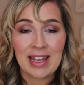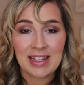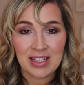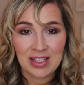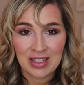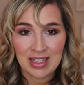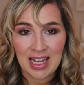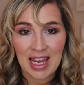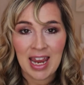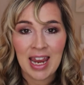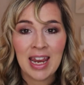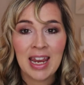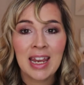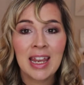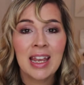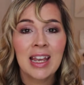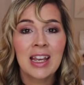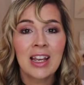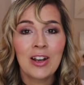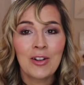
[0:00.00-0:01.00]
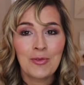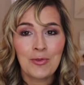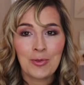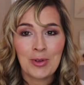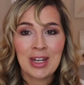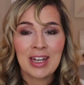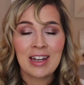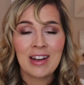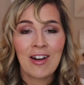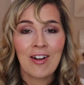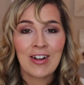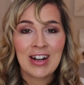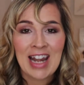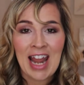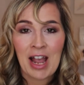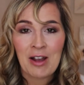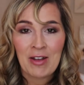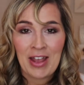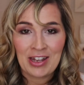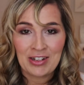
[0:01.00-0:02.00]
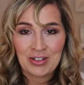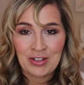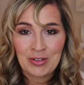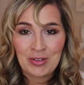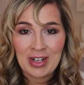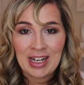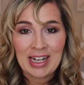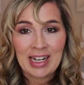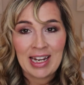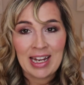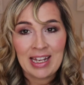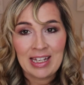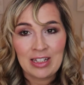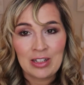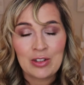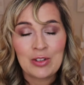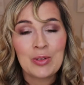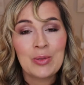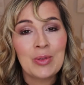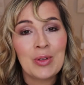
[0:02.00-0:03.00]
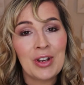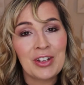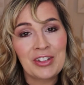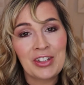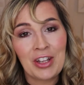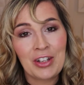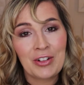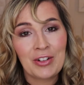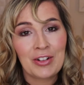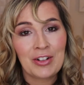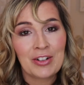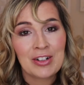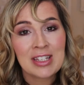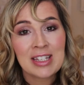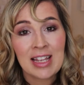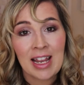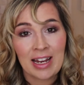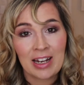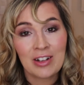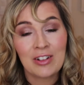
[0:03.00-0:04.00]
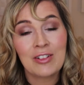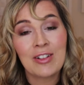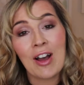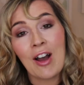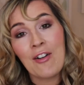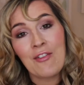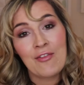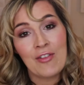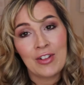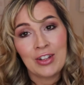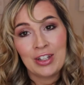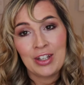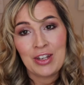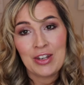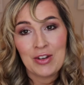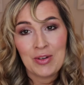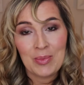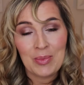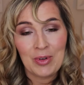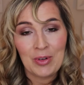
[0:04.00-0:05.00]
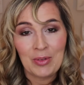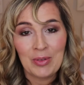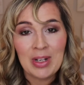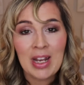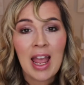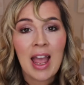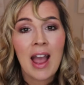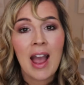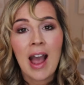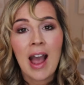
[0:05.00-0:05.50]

As today, we are now entering into another cycle of the new moon.